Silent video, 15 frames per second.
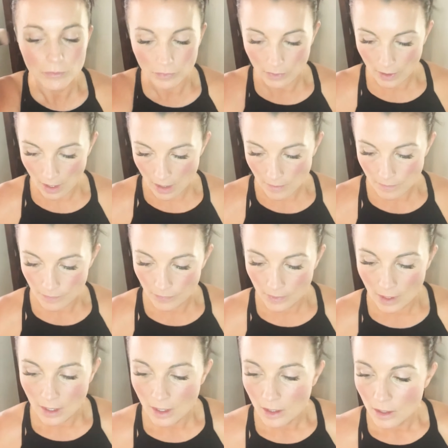okay?
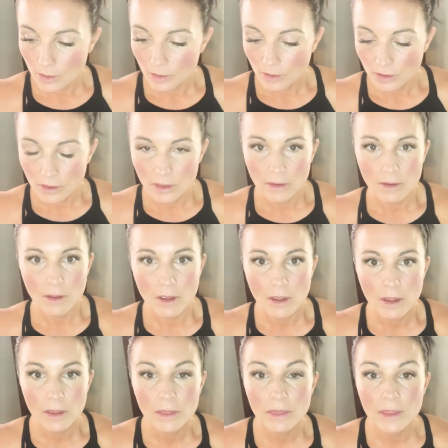
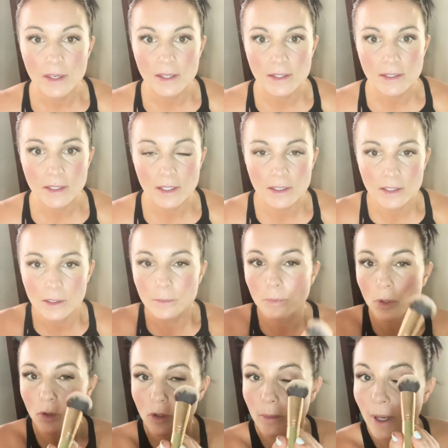This is gonna
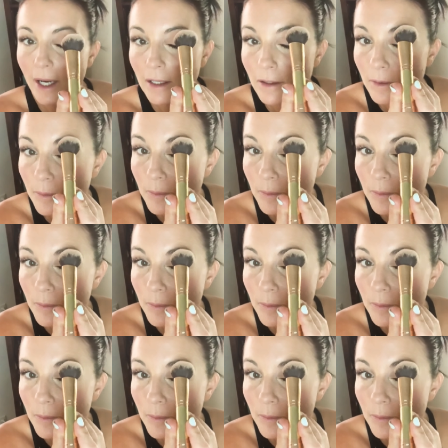blow your mind.